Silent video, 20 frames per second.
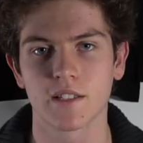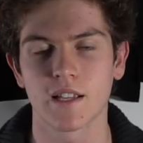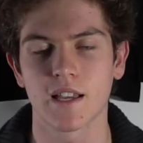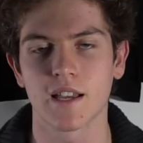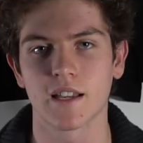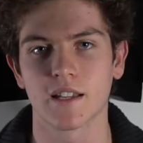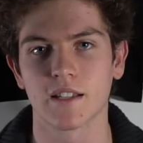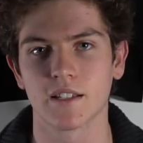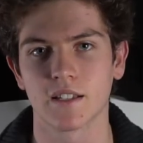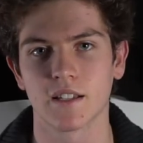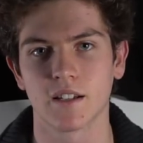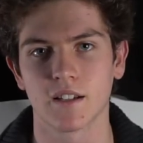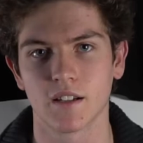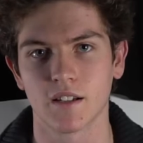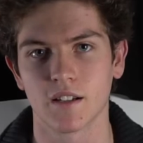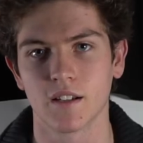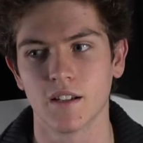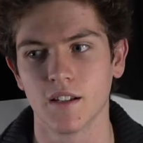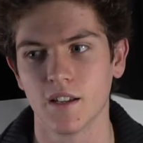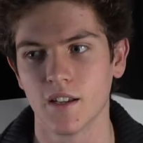
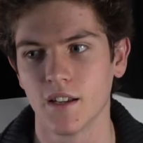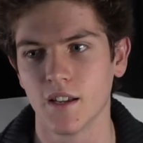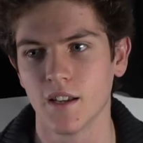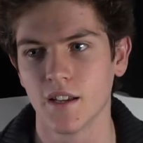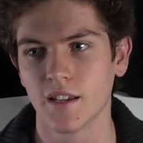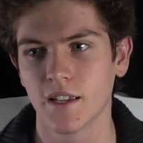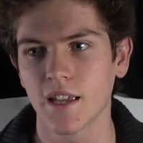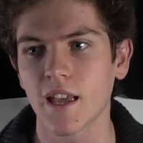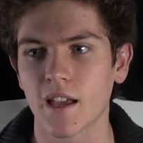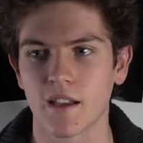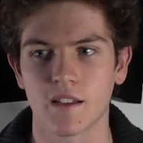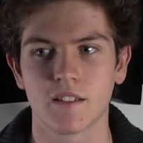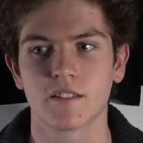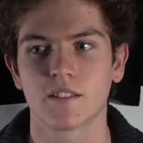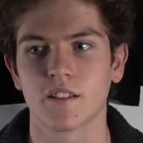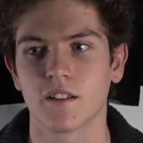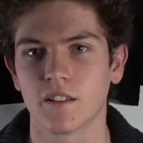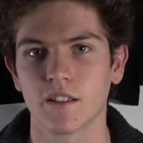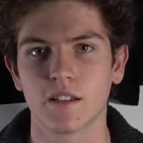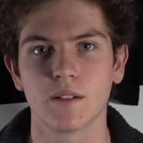and yeah,
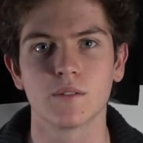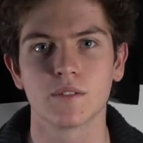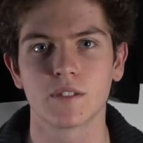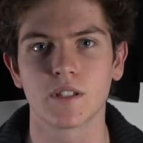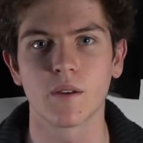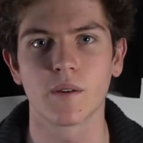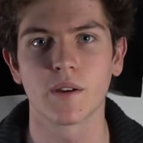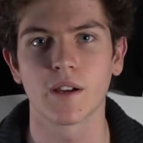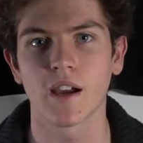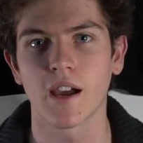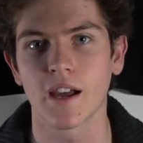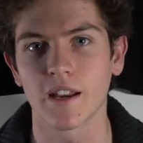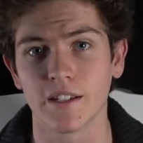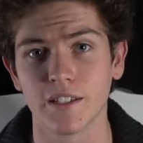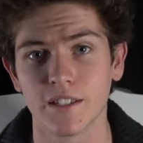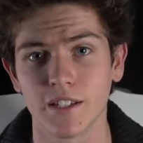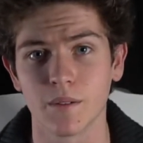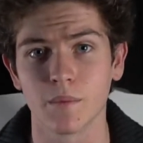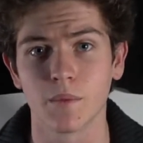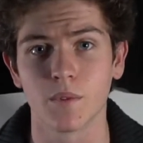so it was something I
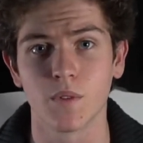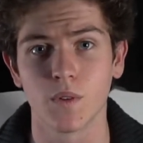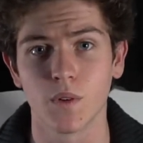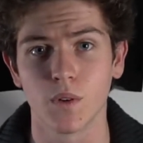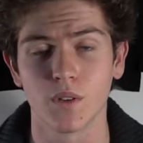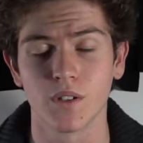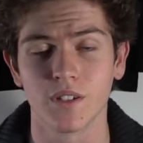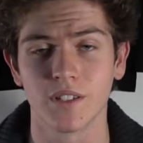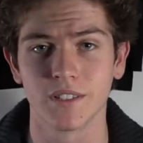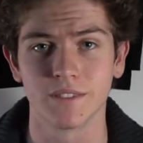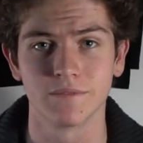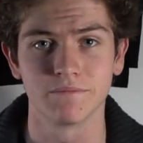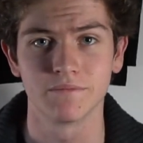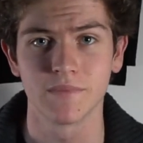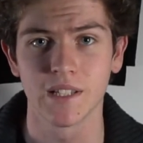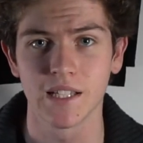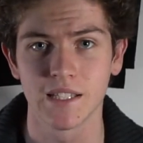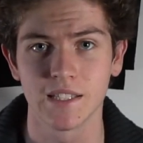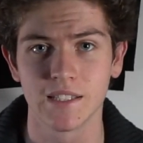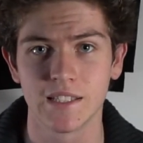hadn't done before and
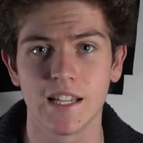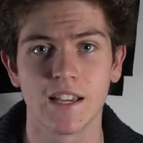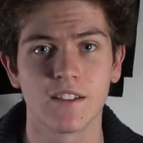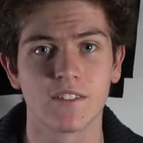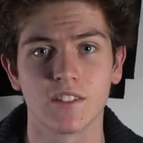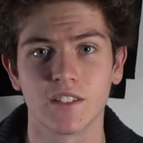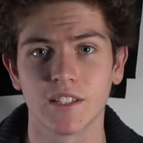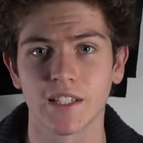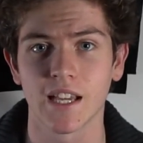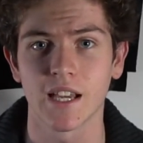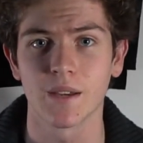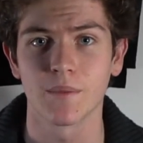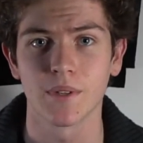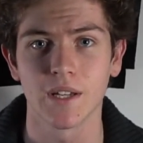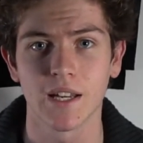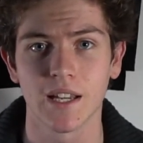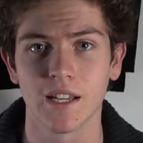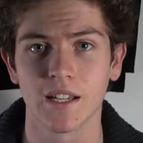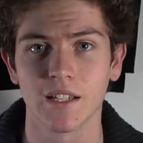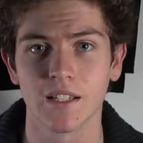it definitely came in
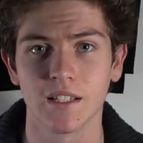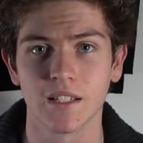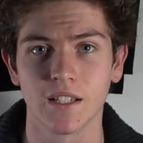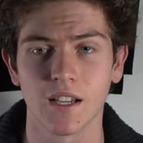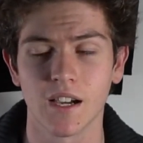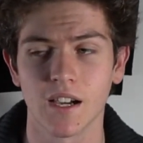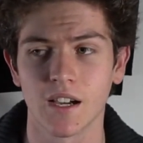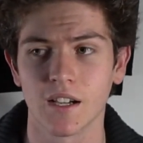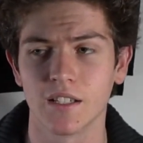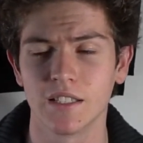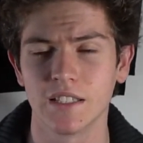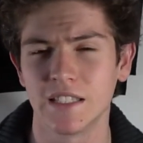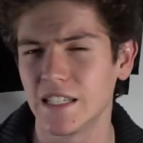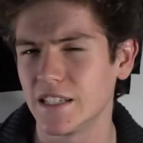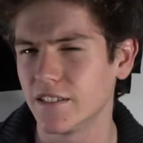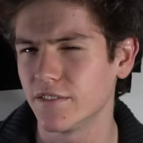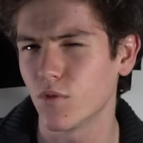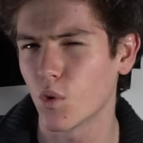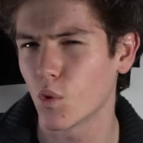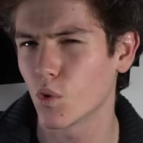handy.
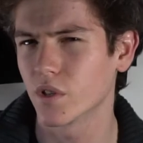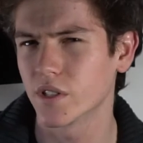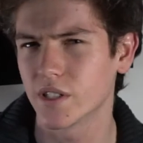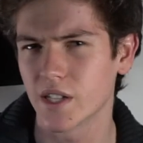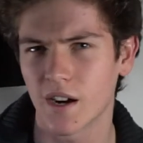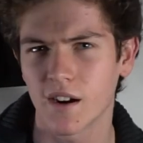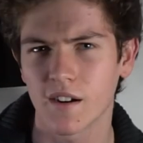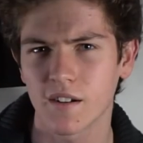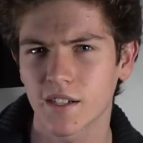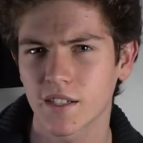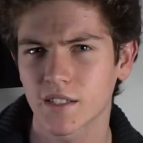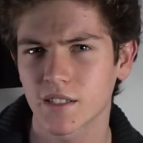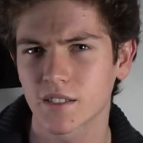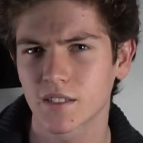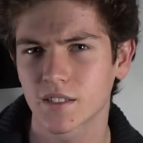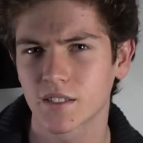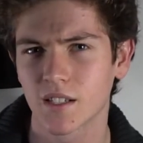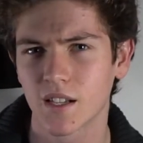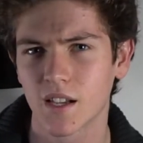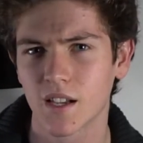D4
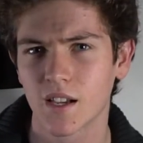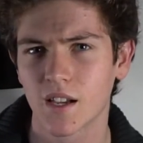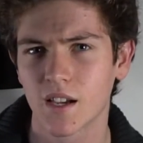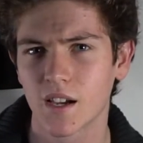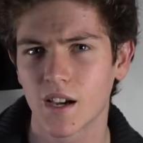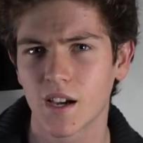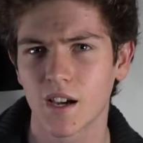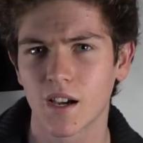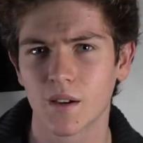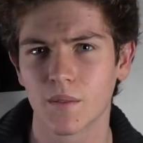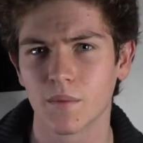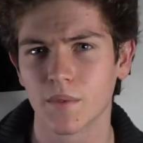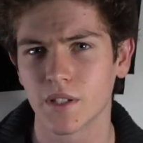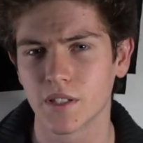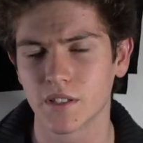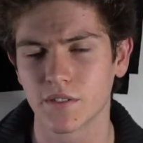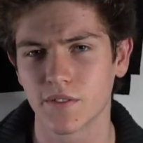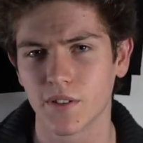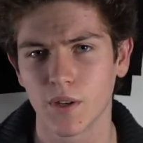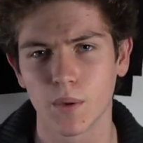Darius,
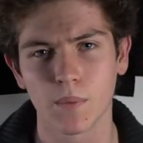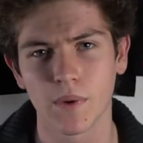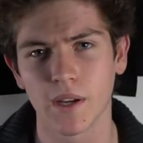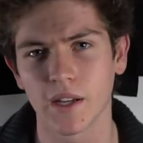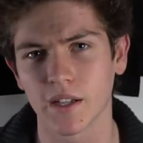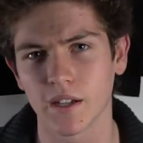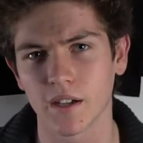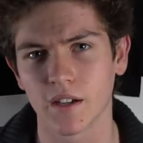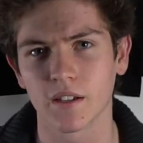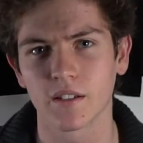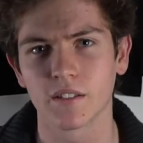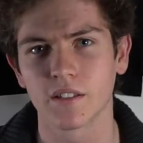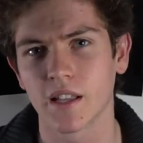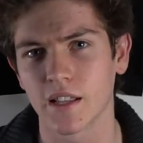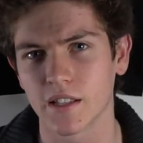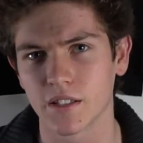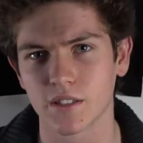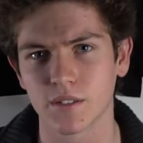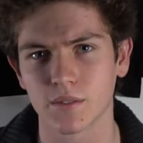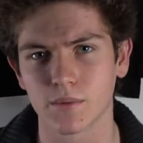he's a filmmaker,
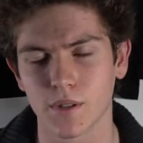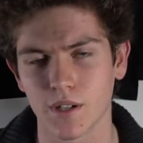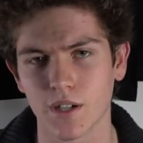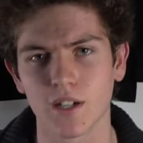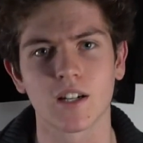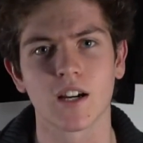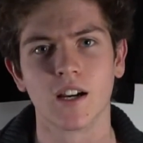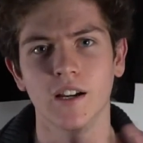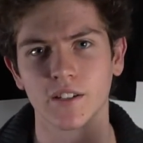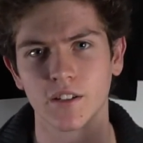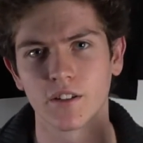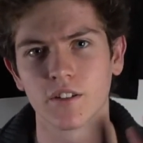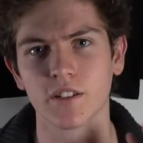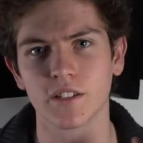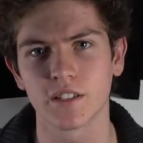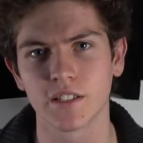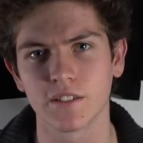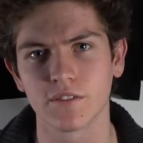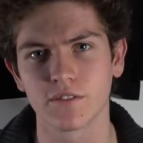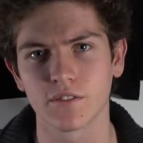that's where I kind of got the
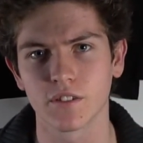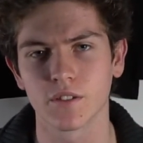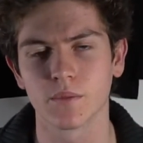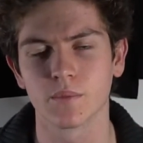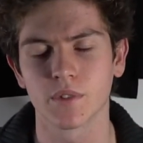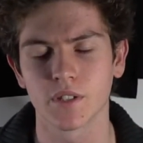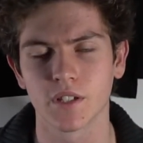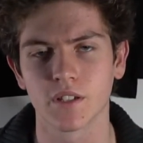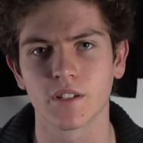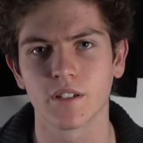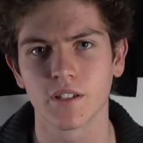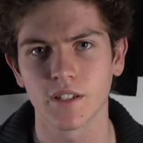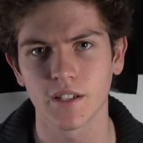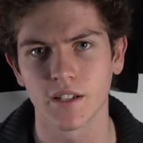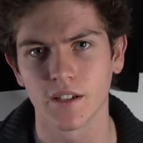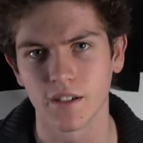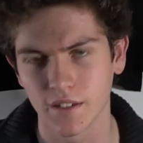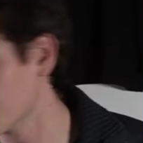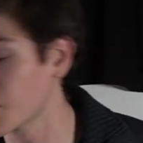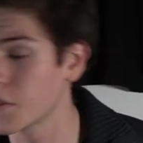tip from, so
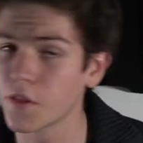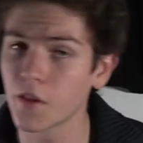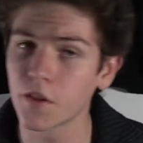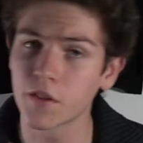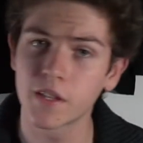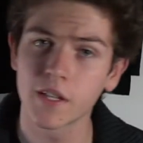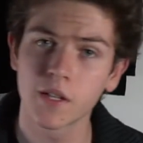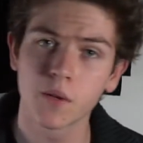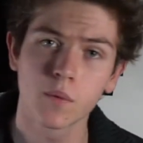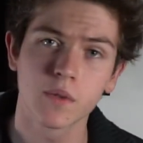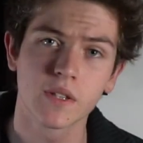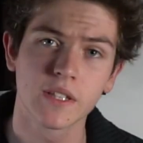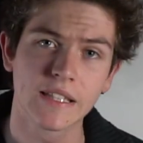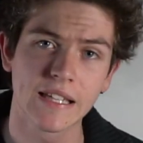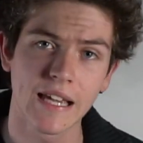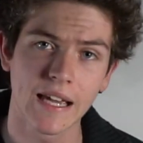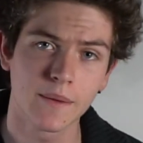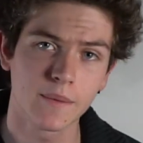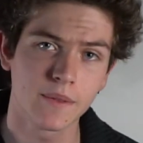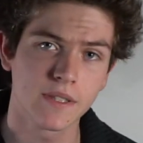yeah. The third thing with the
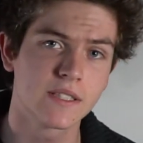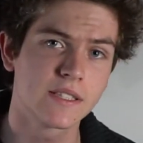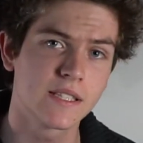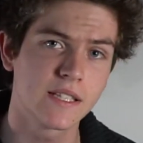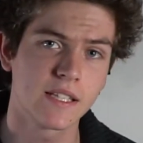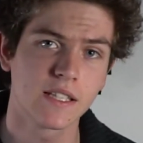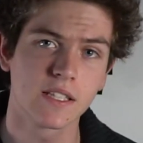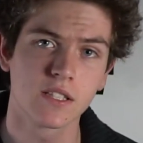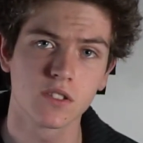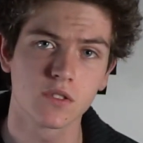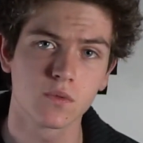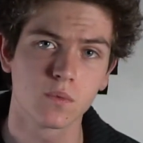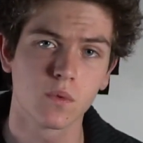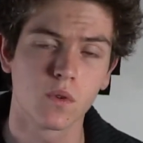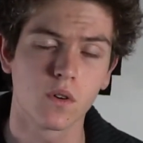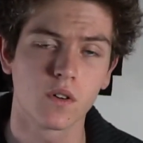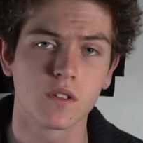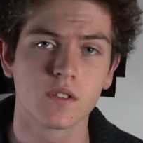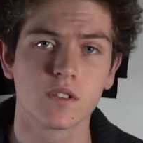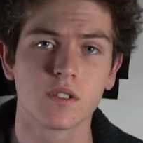gaming scenes
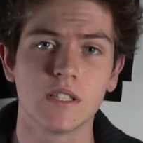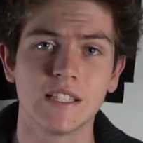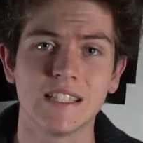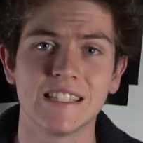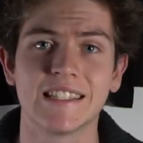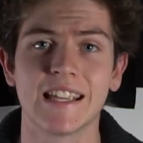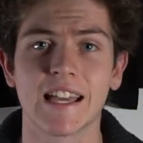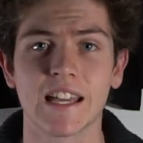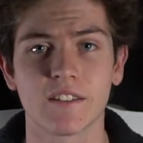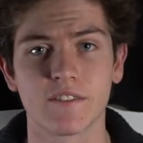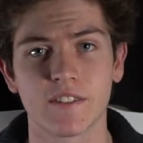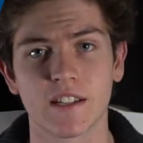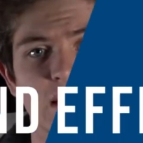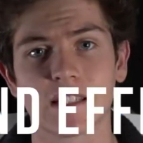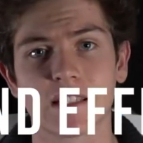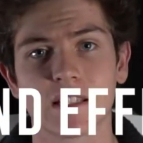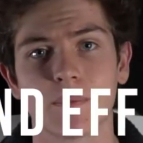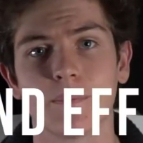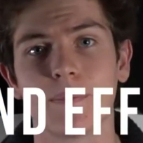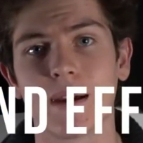was the sound
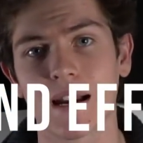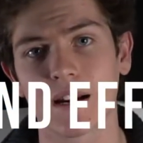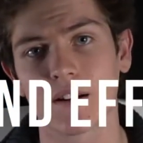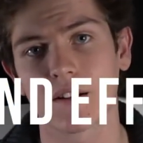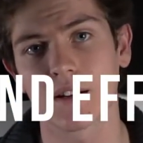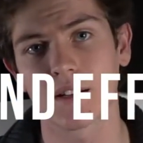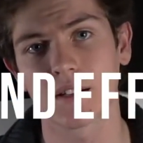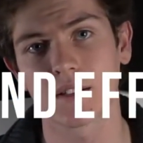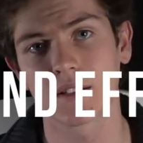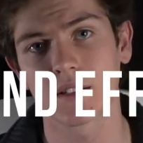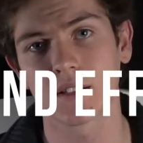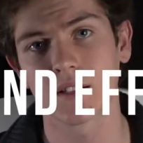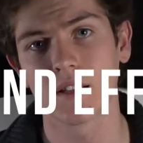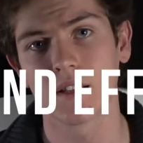effects in the background.